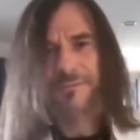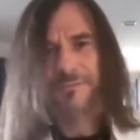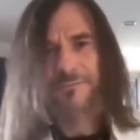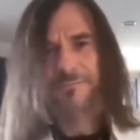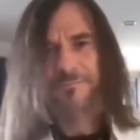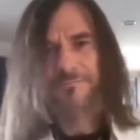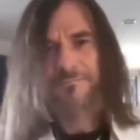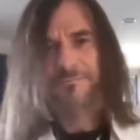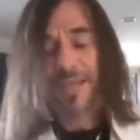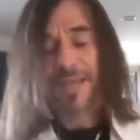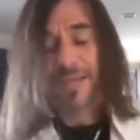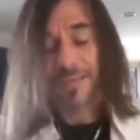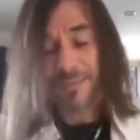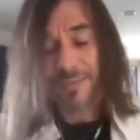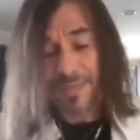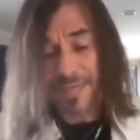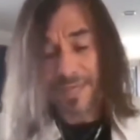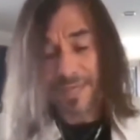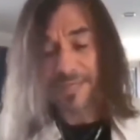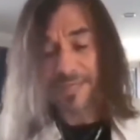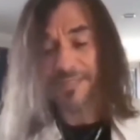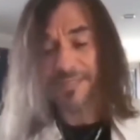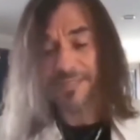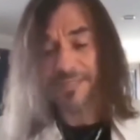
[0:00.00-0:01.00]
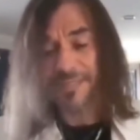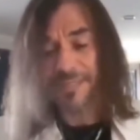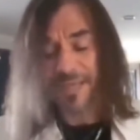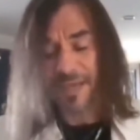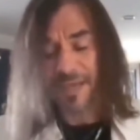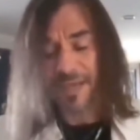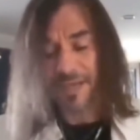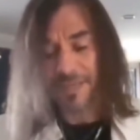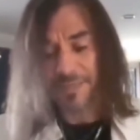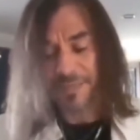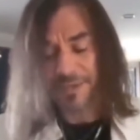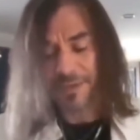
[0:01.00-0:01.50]
And these
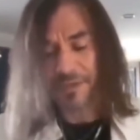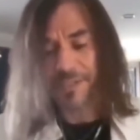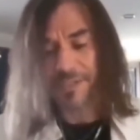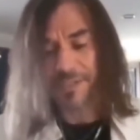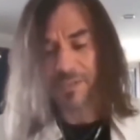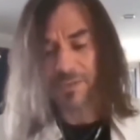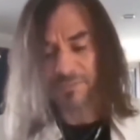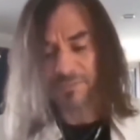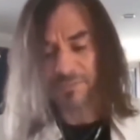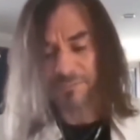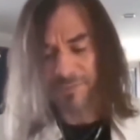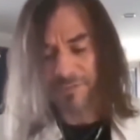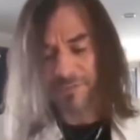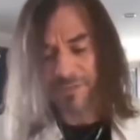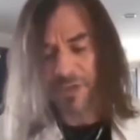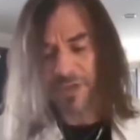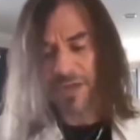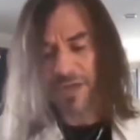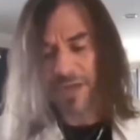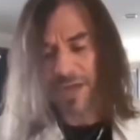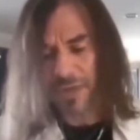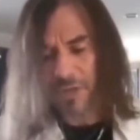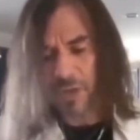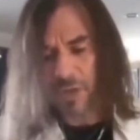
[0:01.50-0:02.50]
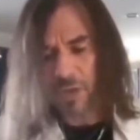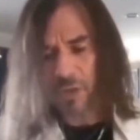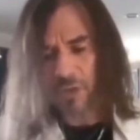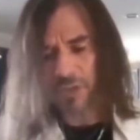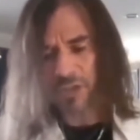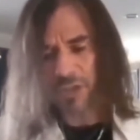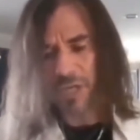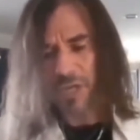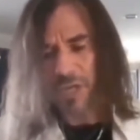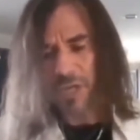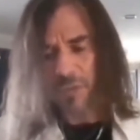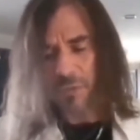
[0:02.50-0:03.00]
are those who have perverted our
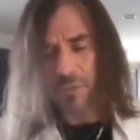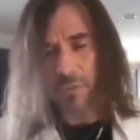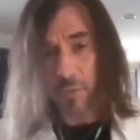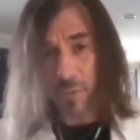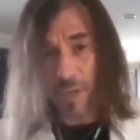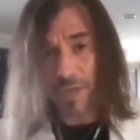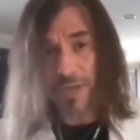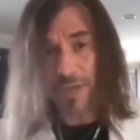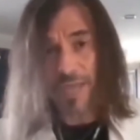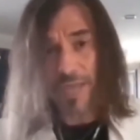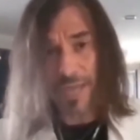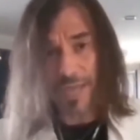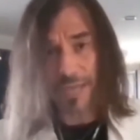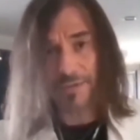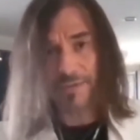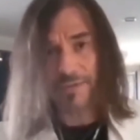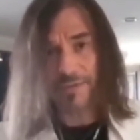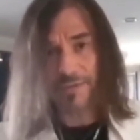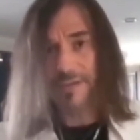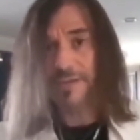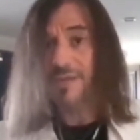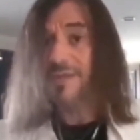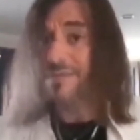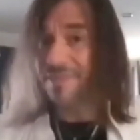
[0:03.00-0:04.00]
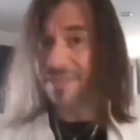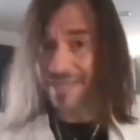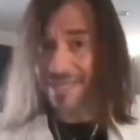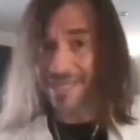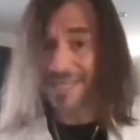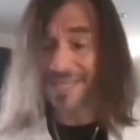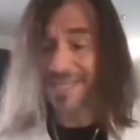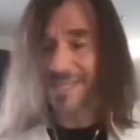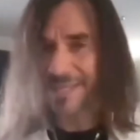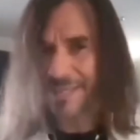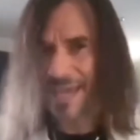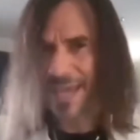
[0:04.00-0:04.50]
culture with one hand, the
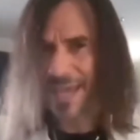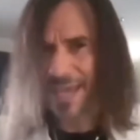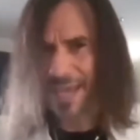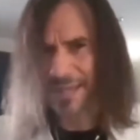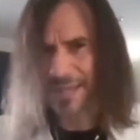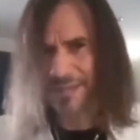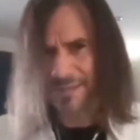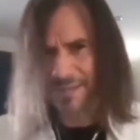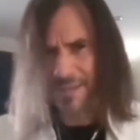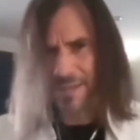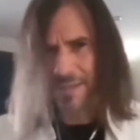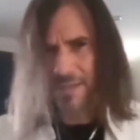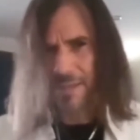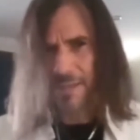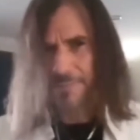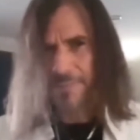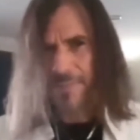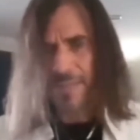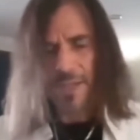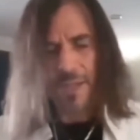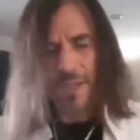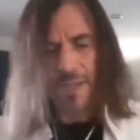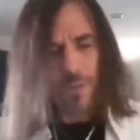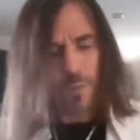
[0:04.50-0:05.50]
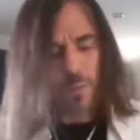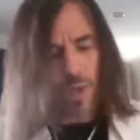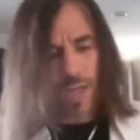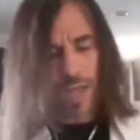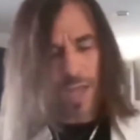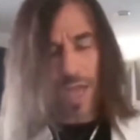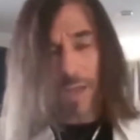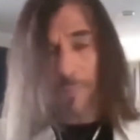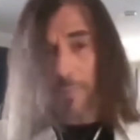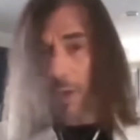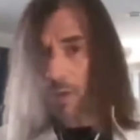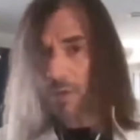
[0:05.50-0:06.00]
hidden hand, while
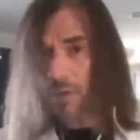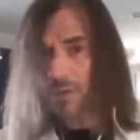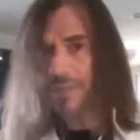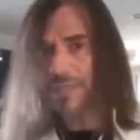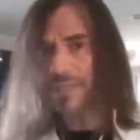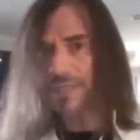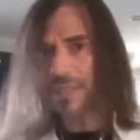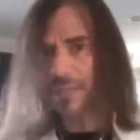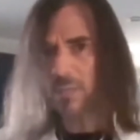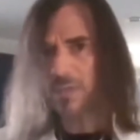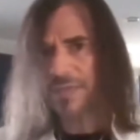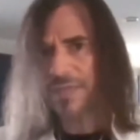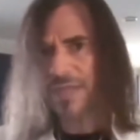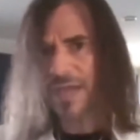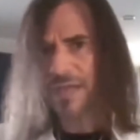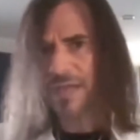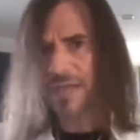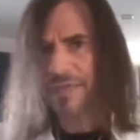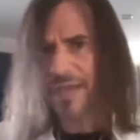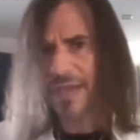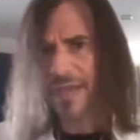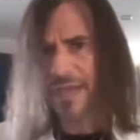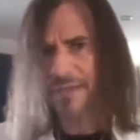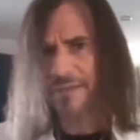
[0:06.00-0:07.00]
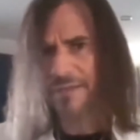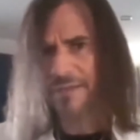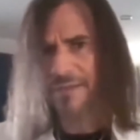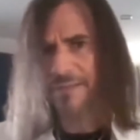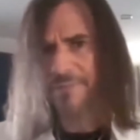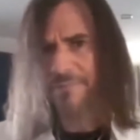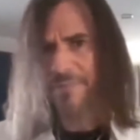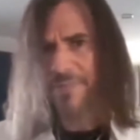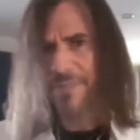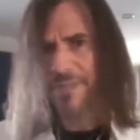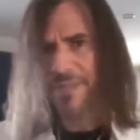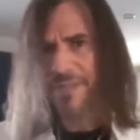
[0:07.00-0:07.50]
upholding it with the other hand.
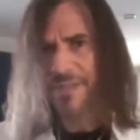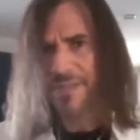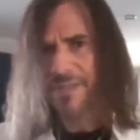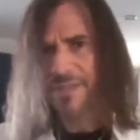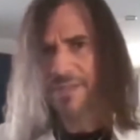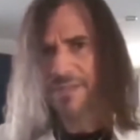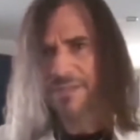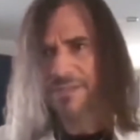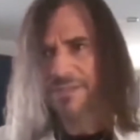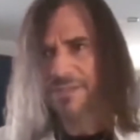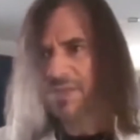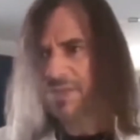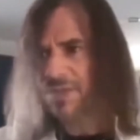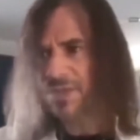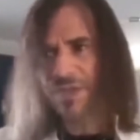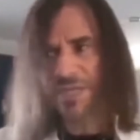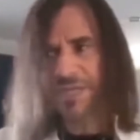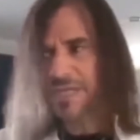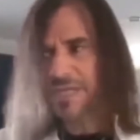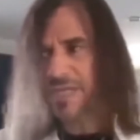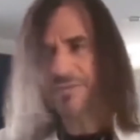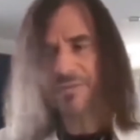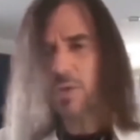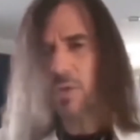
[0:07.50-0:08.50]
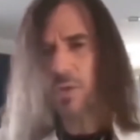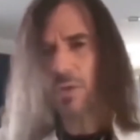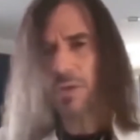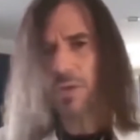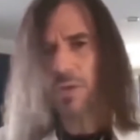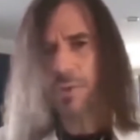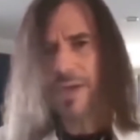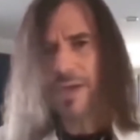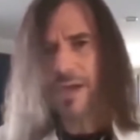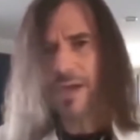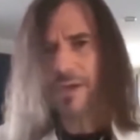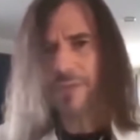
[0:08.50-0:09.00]
So you can never call them
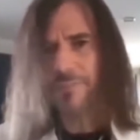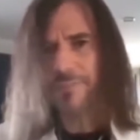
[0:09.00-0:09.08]
out